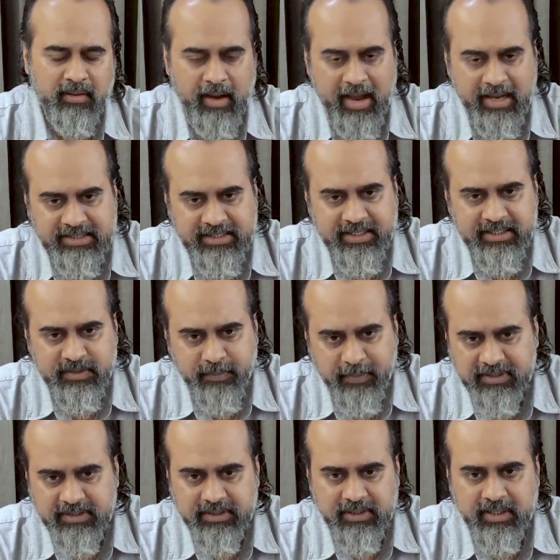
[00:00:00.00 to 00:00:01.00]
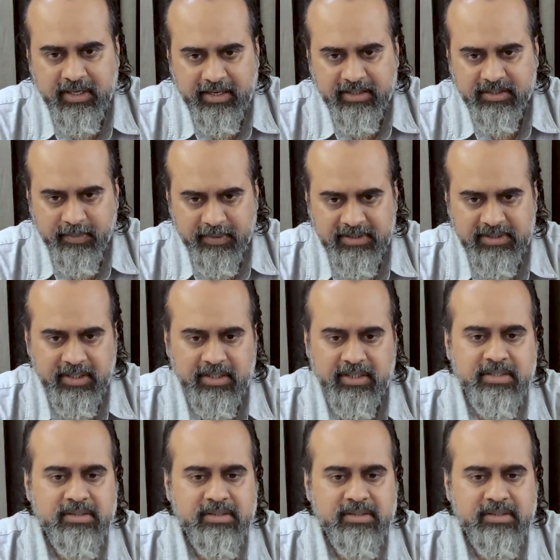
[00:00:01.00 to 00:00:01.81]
I said special, and special does